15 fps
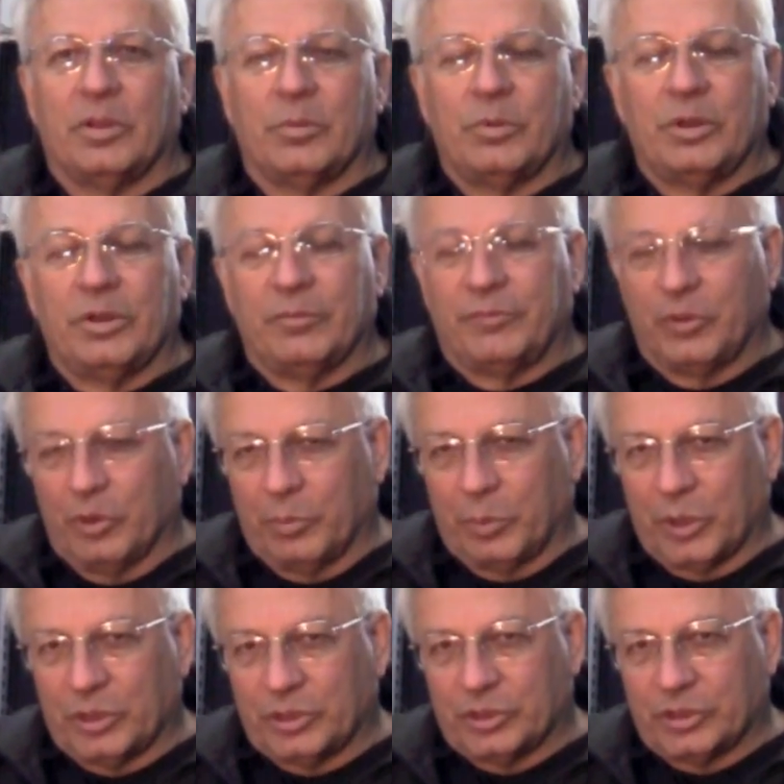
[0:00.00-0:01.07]
We did a fuel
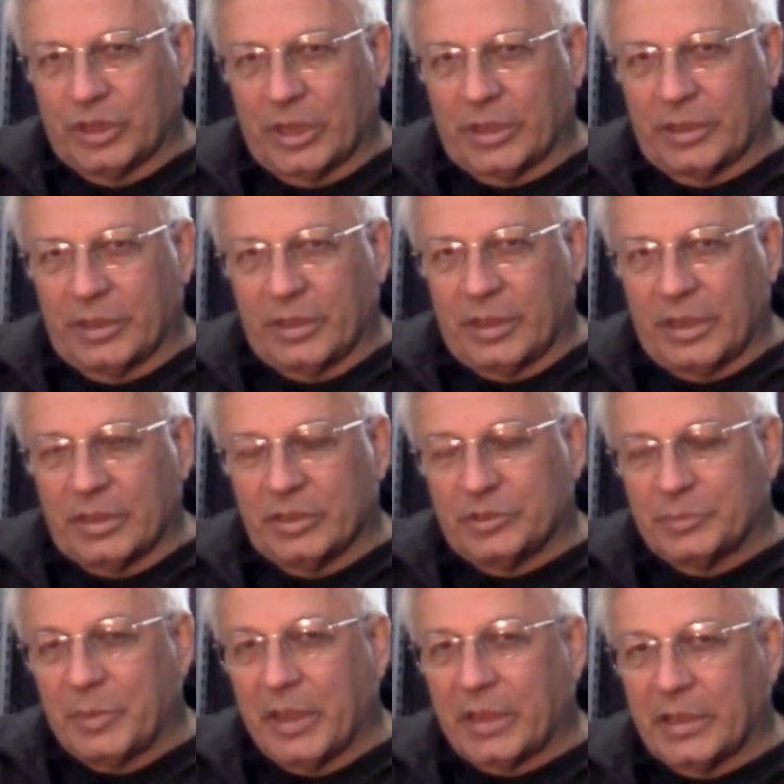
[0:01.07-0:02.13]
pressure check and the
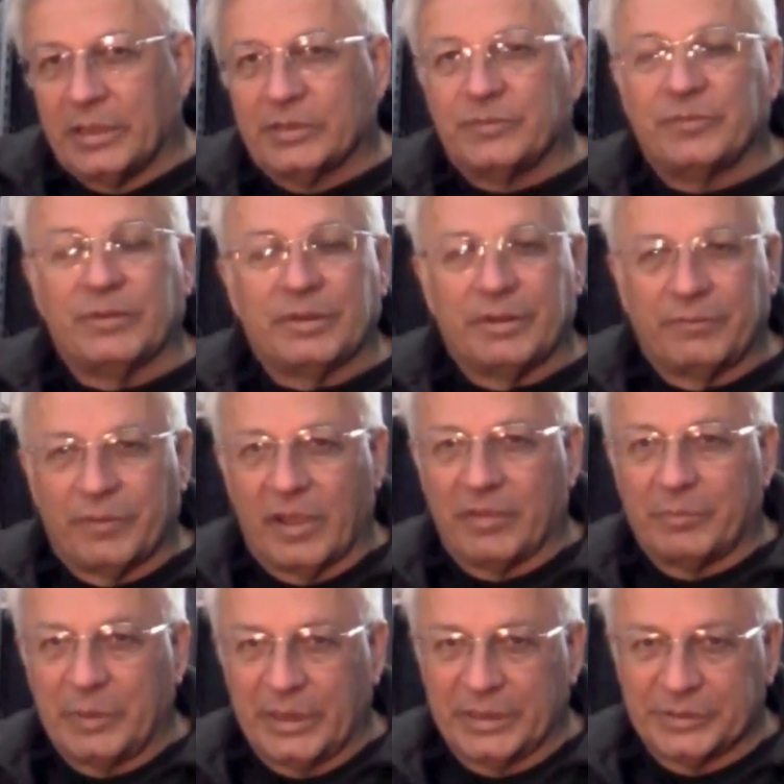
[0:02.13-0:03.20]
spec is
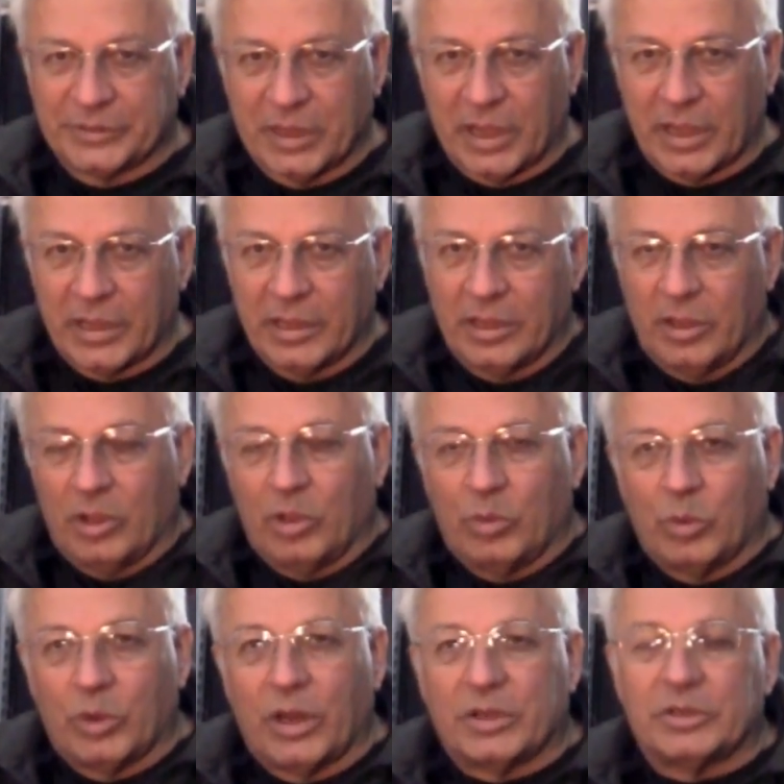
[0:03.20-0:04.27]
55 psi.
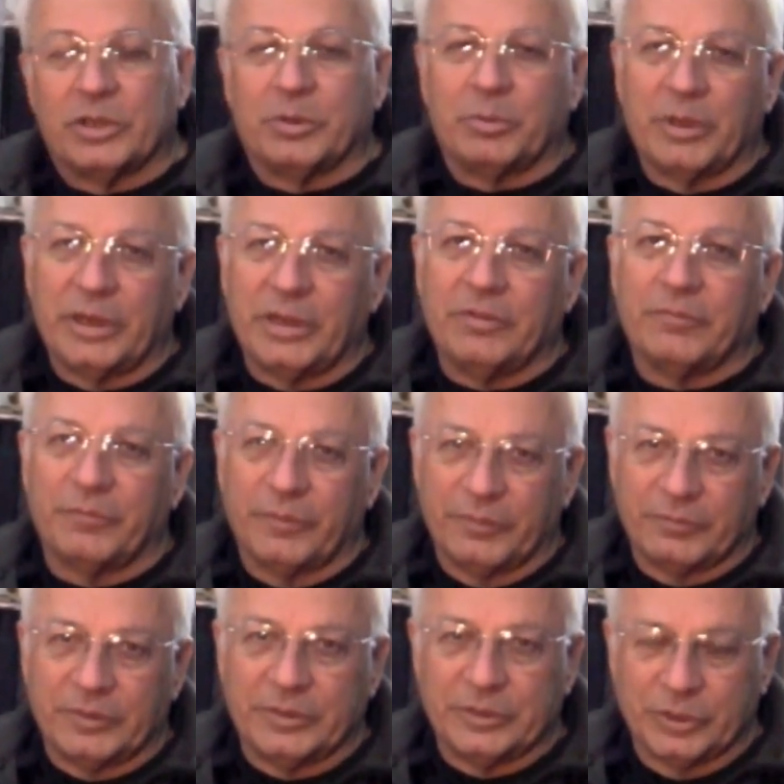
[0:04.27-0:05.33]
We're actually reading
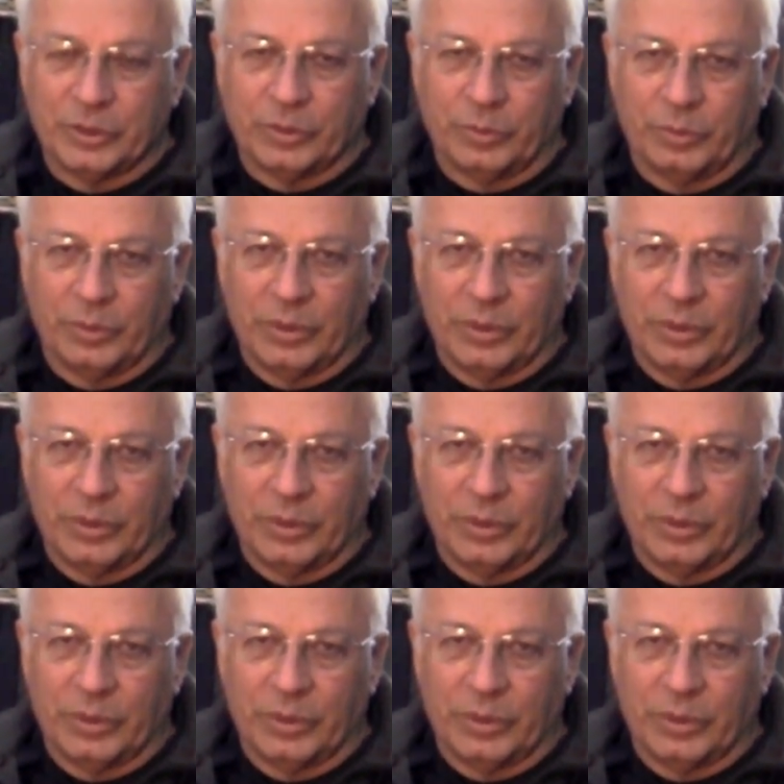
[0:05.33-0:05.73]
52.